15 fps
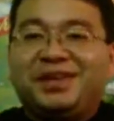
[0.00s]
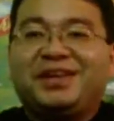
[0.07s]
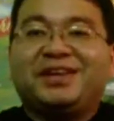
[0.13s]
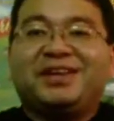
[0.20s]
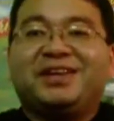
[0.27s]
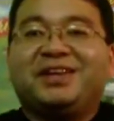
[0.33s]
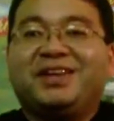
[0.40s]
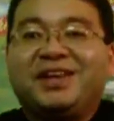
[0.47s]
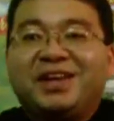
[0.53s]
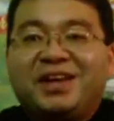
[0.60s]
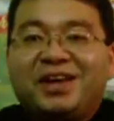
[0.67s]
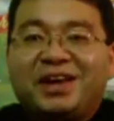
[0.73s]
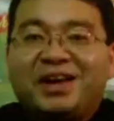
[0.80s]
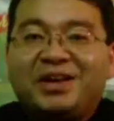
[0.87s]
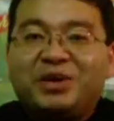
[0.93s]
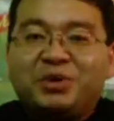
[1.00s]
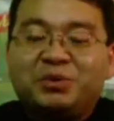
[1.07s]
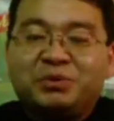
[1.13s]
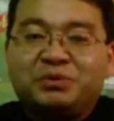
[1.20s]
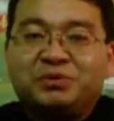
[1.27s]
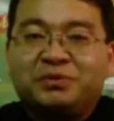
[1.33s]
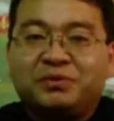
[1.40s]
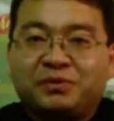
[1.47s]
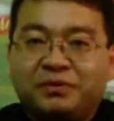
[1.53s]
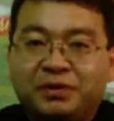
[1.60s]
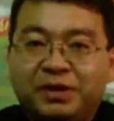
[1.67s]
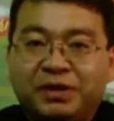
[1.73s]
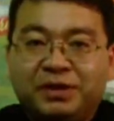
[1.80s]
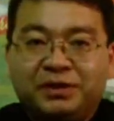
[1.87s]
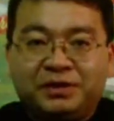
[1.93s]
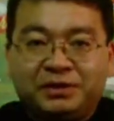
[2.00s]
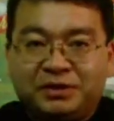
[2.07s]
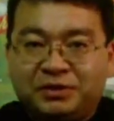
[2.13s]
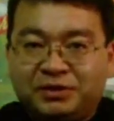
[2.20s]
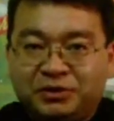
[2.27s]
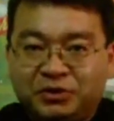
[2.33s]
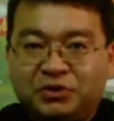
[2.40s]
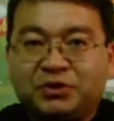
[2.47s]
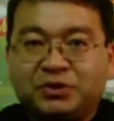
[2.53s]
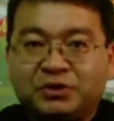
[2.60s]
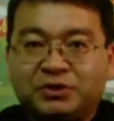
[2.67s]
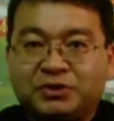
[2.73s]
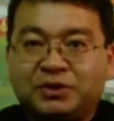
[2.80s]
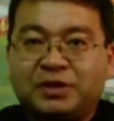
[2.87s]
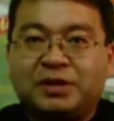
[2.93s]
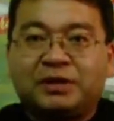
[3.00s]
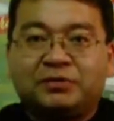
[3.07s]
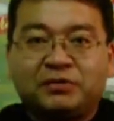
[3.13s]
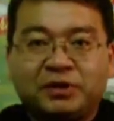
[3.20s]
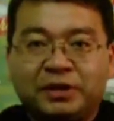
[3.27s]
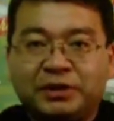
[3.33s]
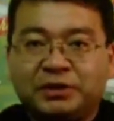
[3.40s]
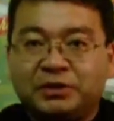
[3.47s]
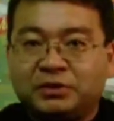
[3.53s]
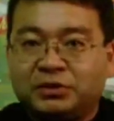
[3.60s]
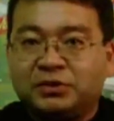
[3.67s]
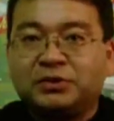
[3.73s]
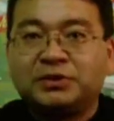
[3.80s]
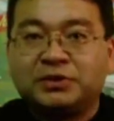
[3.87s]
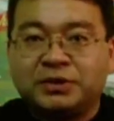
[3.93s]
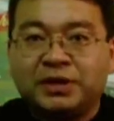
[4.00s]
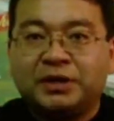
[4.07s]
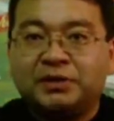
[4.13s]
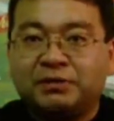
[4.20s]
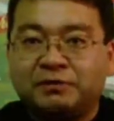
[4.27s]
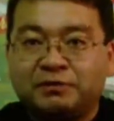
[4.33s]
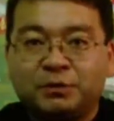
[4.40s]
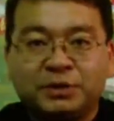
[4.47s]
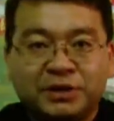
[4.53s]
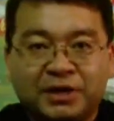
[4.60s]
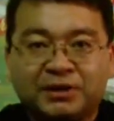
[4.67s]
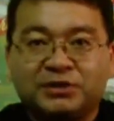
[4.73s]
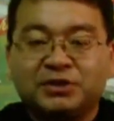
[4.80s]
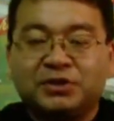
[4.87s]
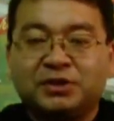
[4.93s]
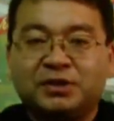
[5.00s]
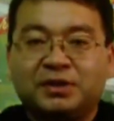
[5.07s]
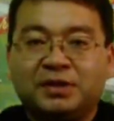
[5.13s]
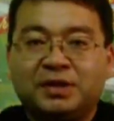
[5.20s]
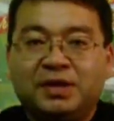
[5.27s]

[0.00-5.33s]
Hi, I own three shirts that are related to the state of Wisconsin.